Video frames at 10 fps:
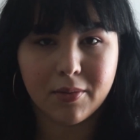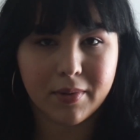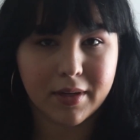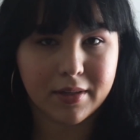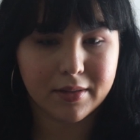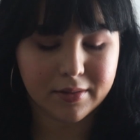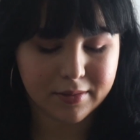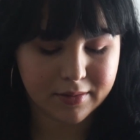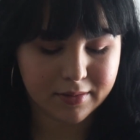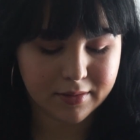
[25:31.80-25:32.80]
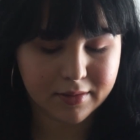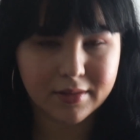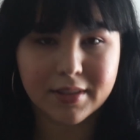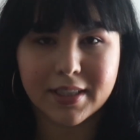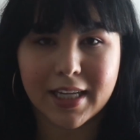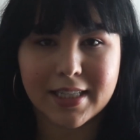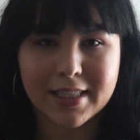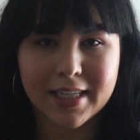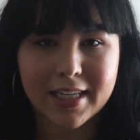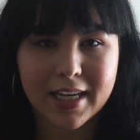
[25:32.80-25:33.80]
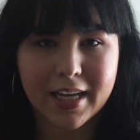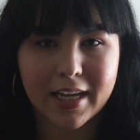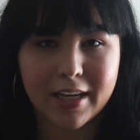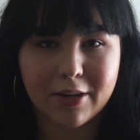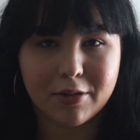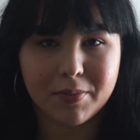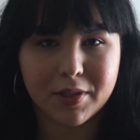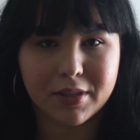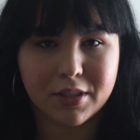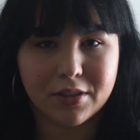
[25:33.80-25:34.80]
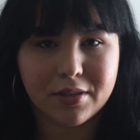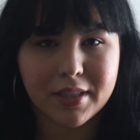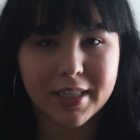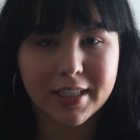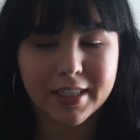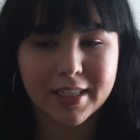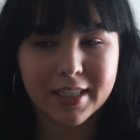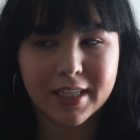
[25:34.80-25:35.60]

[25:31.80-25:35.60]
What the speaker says: Well, that's it. I hope you enjoyed.